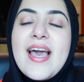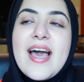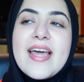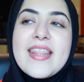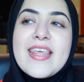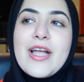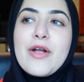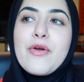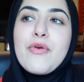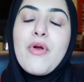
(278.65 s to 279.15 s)
I
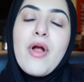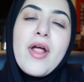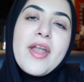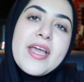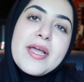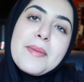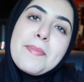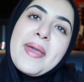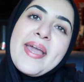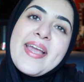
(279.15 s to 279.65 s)
think
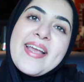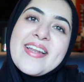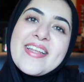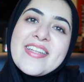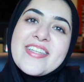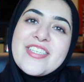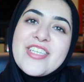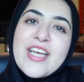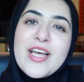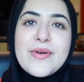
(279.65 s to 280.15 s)
chronic pain
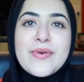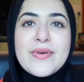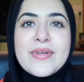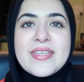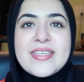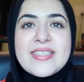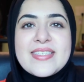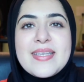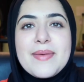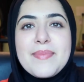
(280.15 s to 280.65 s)
in
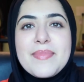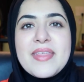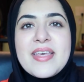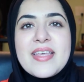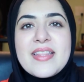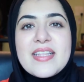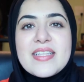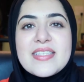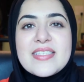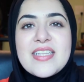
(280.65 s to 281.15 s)
general is
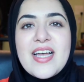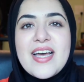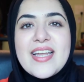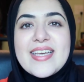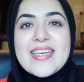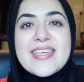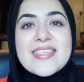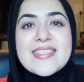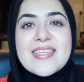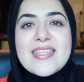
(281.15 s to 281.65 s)
something that's
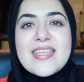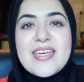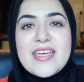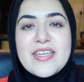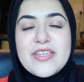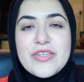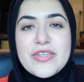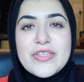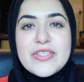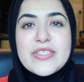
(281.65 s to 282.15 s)
not easily
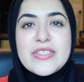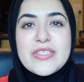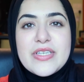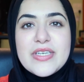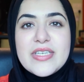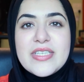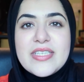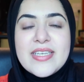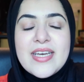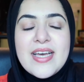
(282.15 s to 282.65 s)

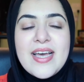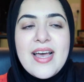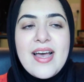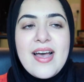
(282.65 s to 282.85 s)
understood.